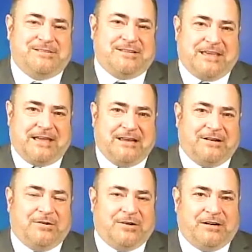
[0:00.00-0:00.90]
It's a
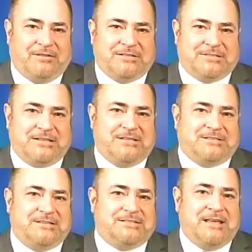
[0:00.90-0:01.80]
category of
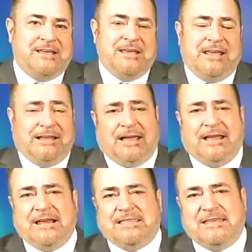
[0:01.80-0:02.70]
diseases.
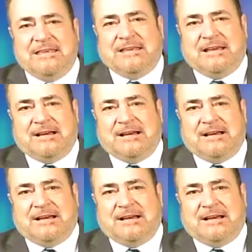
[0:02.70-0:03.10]
And I think